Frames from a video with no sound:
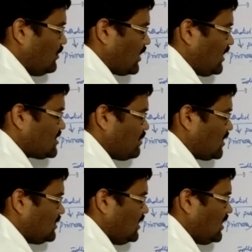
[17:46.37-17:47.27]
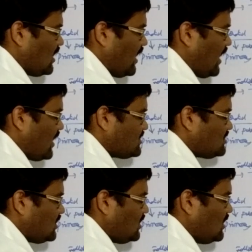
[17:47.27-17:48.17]
you can expect theca
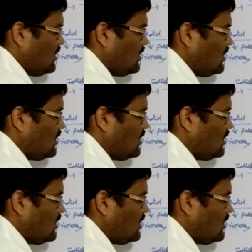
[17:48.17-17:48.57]
externa